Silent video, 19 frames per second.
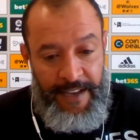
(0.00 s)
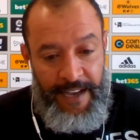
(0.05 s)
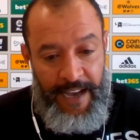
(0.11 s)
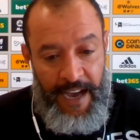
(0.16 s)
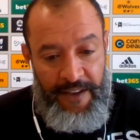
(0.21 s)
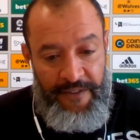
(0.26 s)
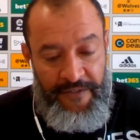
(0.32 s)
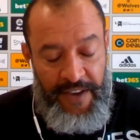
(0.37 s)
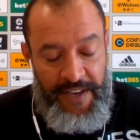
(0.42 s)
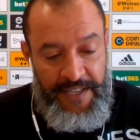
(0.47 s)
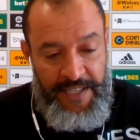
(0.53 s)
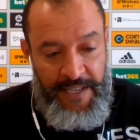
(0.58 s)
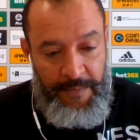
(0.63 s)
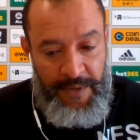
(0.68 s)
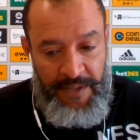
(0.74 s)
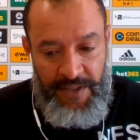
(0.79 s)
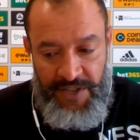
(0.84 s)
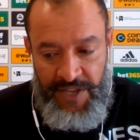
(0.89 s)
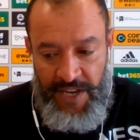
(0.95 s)
I faced him
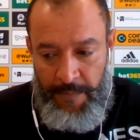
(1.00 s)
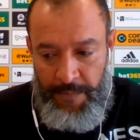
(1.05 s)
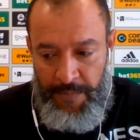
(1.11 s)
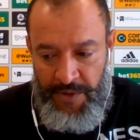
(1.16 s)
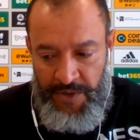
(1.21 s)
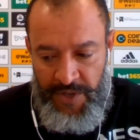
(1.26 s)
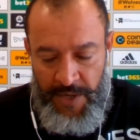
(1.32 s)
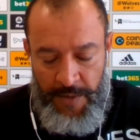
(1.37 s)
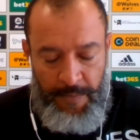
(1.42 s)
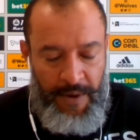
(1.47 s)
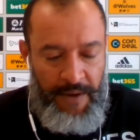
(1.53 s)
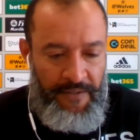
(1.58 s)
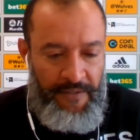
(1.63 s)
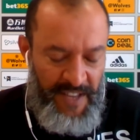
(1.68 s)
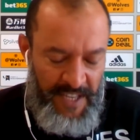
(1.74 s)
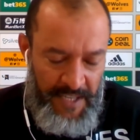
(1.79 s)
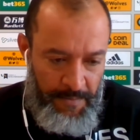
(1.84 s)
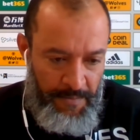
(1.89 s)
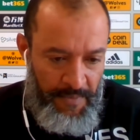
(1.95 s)
in the championship, I
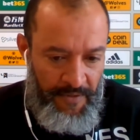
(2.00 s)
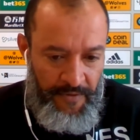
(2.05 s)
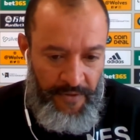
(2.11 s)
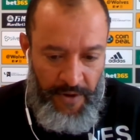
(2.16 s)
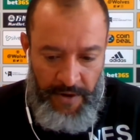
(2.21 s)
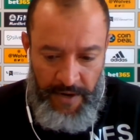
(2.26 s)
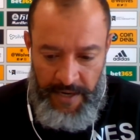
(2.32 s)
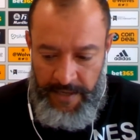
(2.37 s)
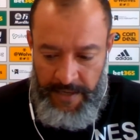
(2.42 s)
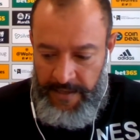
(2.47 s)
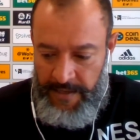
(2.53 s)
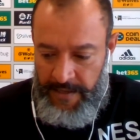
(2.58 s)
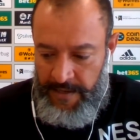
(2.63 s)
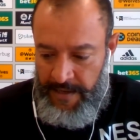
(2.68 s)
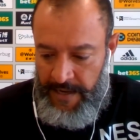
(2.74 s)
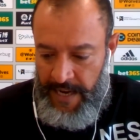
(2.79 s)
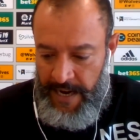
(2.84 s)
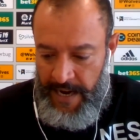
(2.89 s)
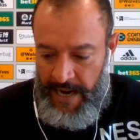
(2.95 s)
faced him before, and
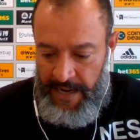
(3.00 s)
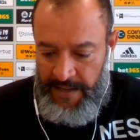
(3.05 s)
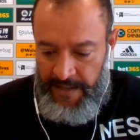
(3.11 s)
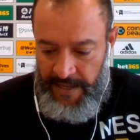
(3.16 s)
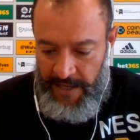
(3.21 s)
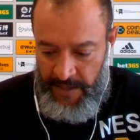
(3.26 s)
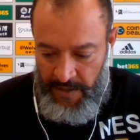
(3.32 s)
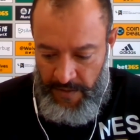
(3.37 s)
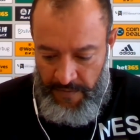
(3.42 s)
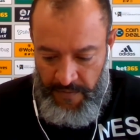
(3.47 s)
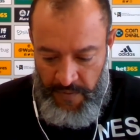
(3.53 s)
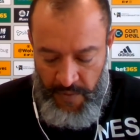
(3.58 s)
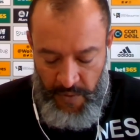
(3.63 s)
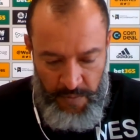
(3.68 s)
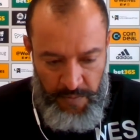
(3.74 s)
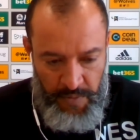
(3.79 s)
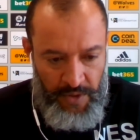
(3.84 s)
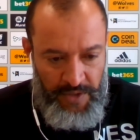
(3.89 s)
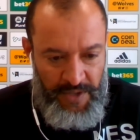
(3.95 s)
their ideas of
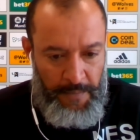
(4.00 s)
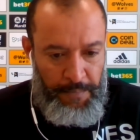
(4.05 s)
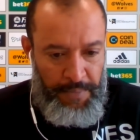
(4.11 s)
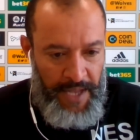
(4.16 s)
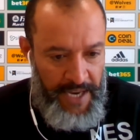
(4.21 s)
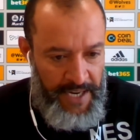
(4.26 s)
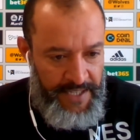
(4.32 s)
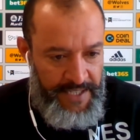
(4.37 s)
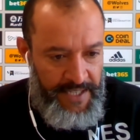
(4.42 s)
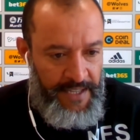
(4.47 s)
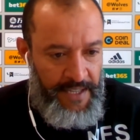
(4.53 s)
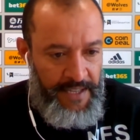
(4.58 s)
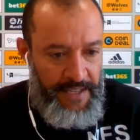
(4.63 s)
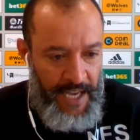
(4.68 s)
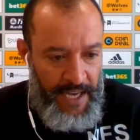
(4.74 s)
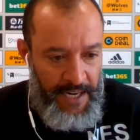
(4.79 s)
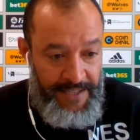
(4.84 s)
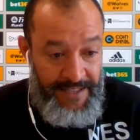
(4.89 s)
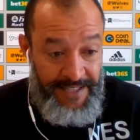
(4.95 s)
football, the players and the
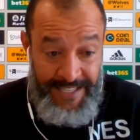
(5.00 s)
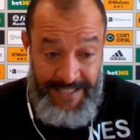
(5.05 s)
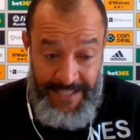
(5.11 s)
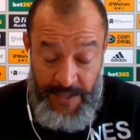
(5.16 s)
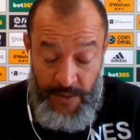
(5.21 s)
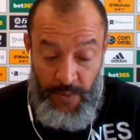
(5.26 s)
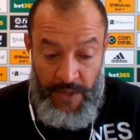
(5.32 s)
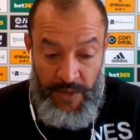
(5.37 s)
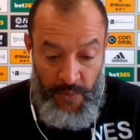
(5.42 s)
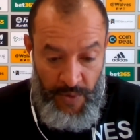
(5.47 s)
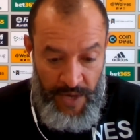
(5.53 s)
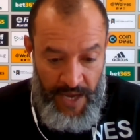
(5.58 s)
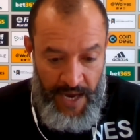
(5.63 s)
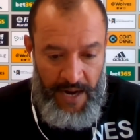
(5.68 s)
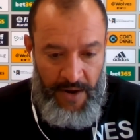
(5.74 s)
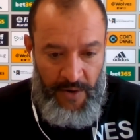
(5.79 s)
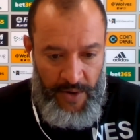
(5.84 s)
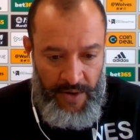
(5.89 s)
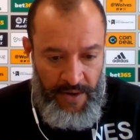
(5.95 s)
talent, this is what we
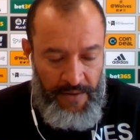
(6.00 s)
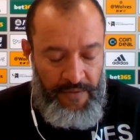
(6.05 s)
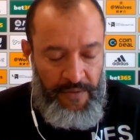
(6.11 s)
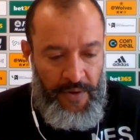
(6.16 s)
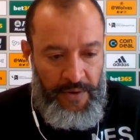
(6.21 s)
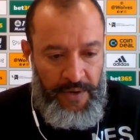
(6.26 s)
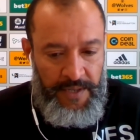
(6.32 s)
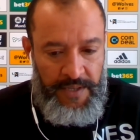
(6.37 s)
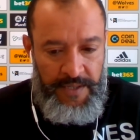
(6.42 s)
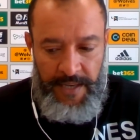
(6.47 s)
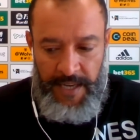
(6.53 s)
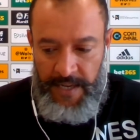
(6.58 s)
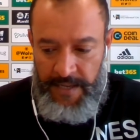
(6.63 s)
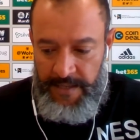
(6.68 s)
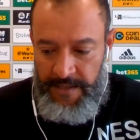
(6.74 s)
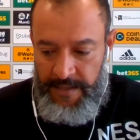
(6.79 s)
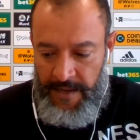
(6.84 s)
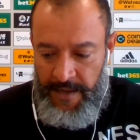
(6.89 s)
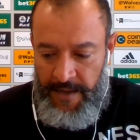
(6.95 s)
are really focusing
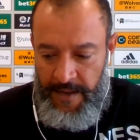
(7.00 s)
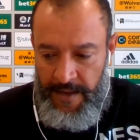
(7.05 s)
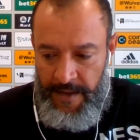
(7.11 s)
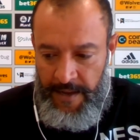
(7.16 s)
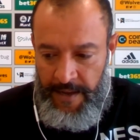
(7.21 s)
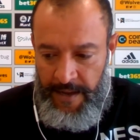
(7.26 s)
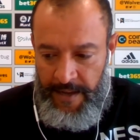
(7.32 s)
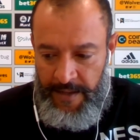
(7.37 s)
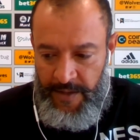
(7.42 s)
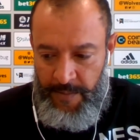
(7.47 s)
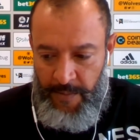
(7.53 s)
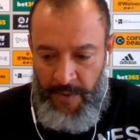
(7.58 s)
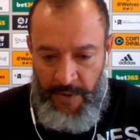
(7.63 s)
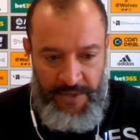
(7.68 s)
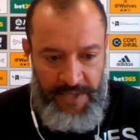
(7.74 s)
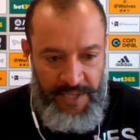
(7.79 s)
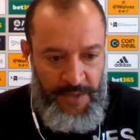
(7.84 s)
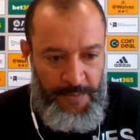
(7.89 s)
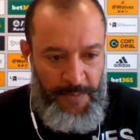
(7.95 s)
on. Tomorrow
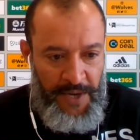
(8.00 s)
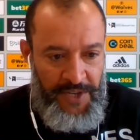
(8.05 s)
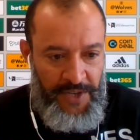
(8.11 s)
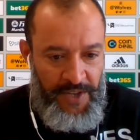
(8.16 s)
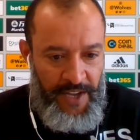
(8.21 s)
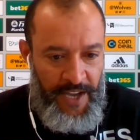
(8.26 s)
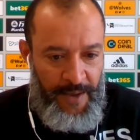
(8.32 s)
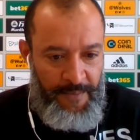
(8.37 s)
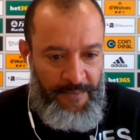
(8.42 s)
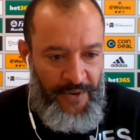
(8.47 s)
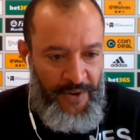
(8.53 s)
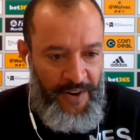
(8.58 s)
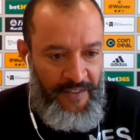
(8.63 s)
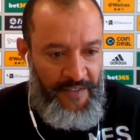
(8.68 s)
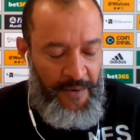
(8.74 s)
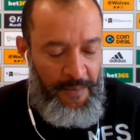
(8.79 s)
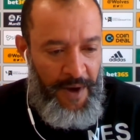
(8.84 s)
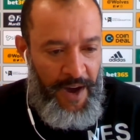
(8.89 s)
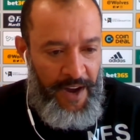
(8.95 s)
is a special game for
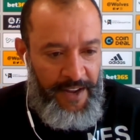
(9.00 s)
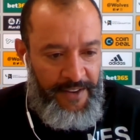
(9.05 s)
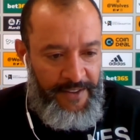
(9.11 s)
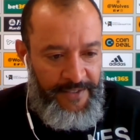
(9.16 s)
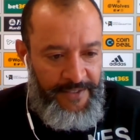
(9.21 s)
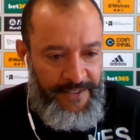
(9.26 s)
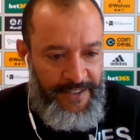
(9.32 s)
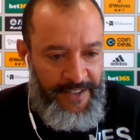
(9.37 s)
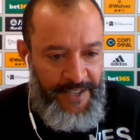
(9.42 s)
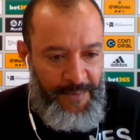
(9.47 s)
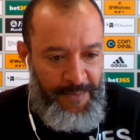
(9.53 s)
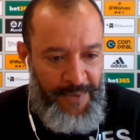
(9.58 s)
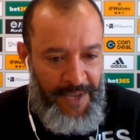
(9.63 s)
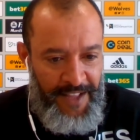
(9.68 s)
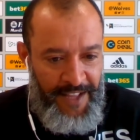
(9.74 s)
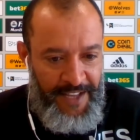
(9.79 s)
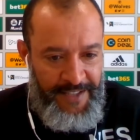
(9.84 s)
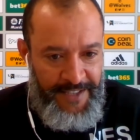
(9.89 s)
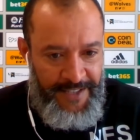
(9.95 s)
everybody in the
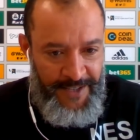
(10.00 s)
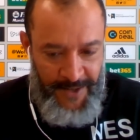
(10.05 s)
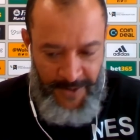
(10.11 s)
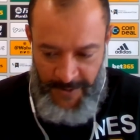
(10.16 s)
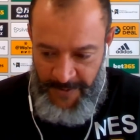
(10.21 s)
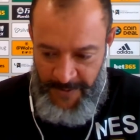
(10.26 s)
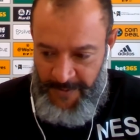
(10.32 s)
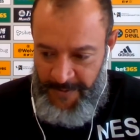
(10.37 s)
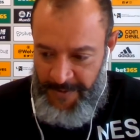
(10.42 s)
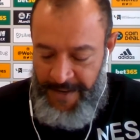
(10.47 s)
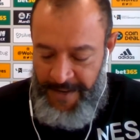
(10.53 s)
Midlands. So